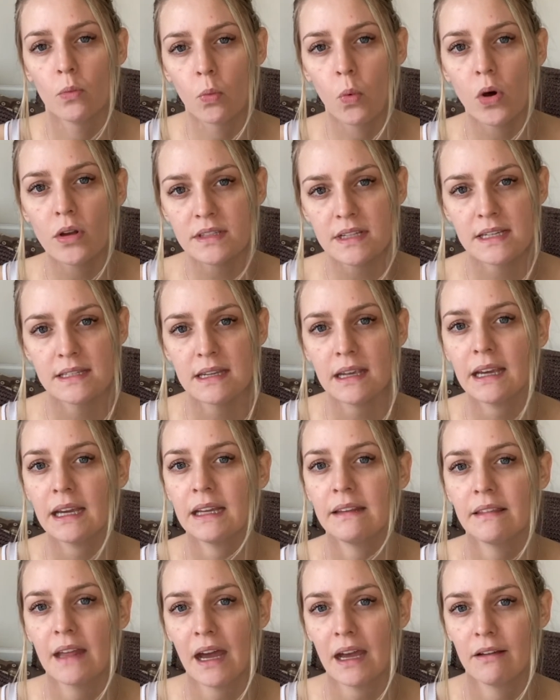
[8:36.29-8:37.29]
what is it
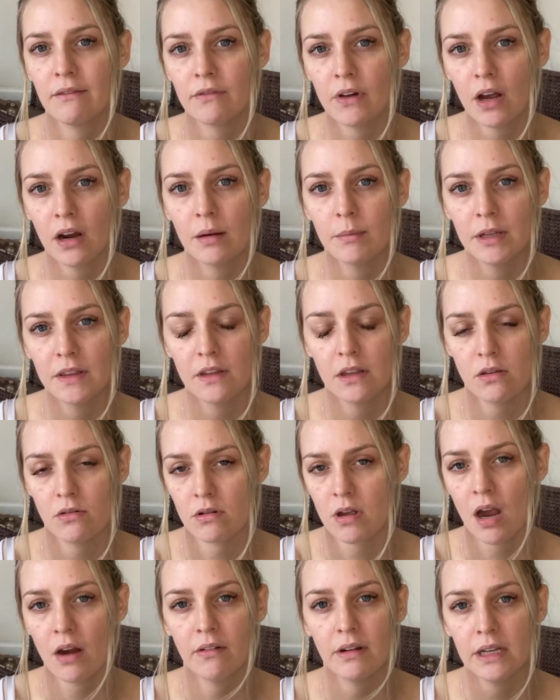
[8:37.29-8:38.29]
in that environment that you're
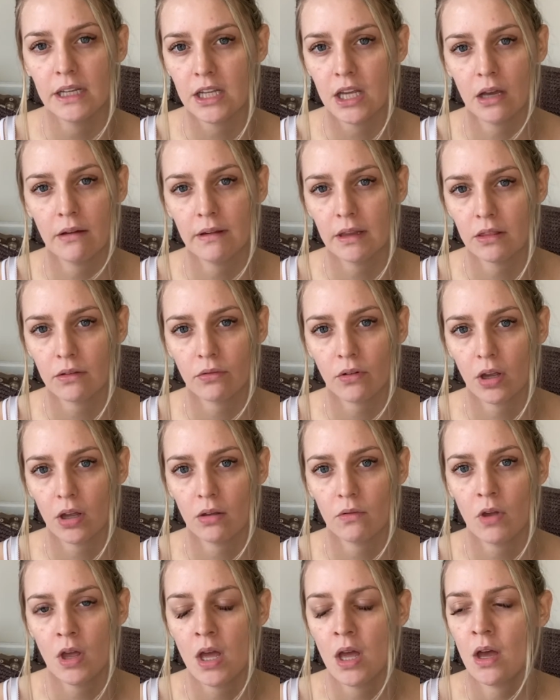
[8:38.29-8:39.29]
currently going through,